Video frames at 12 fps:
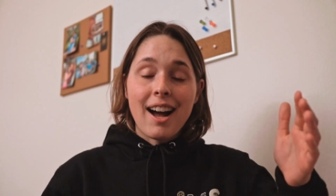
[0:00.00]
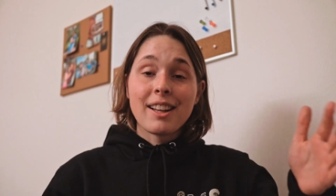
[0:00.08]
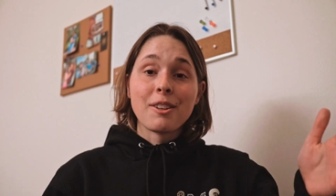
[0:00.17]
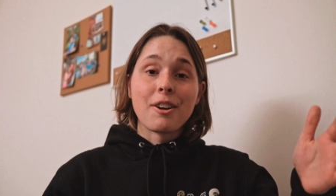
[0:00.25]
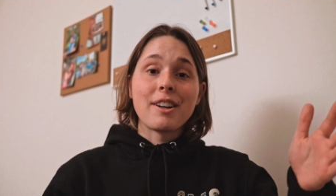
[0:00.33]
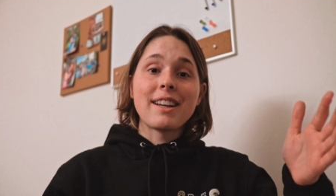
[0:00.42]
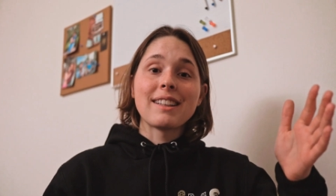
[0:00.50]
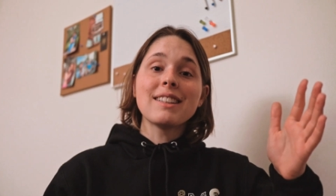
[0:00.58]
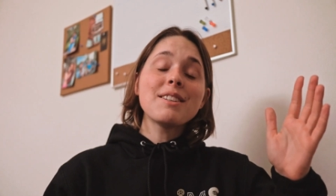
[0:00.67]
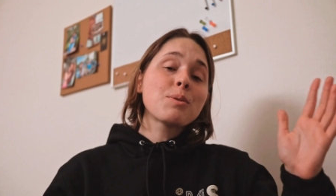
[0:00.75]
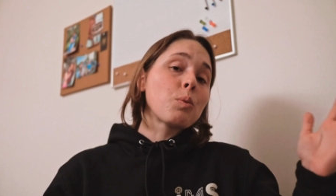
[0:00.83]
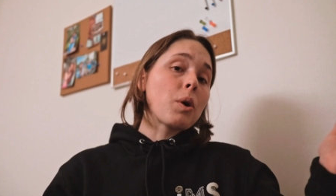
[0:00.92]
I learned at
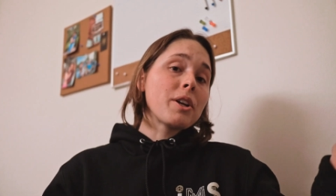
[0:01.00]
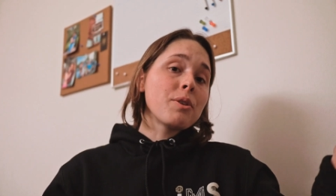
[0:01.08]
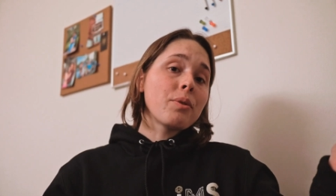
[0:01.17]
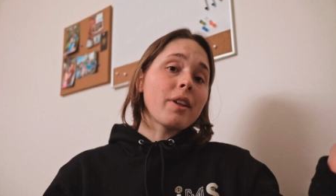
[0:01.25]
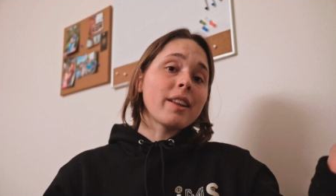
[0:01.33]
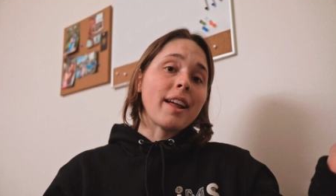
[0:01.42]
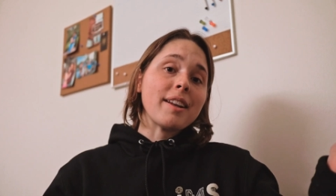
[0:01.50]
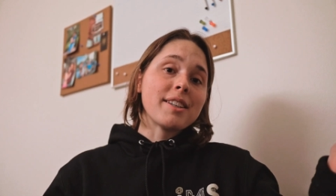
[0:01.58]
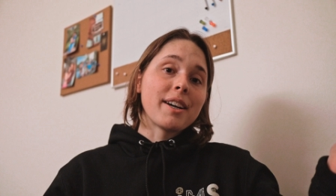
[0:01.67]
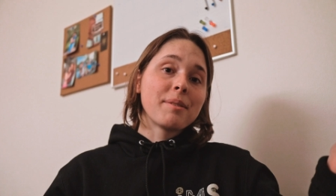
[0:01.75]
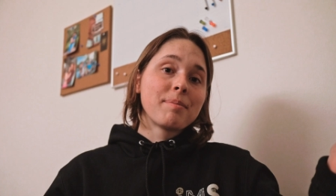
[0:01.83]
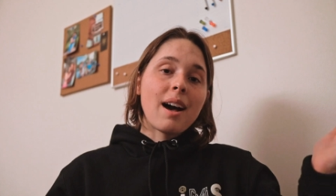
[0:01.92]
least one new thing that day.